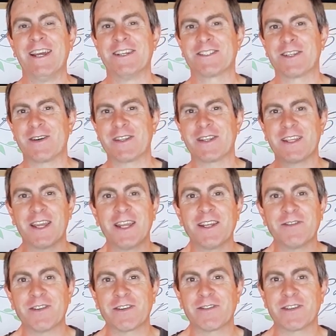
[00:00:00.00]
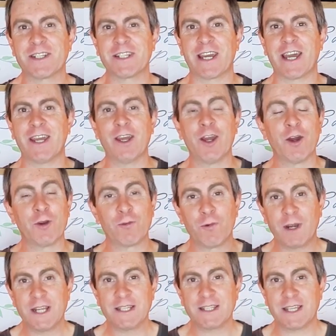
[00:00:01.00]
So at the end of every day,
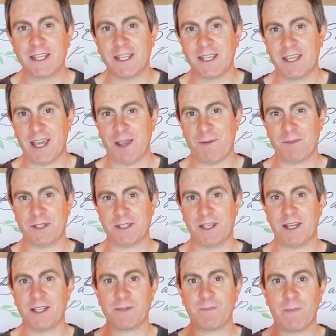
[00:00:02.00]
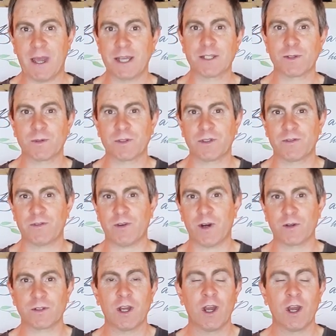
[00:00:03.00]
reset your camera settings back to a default.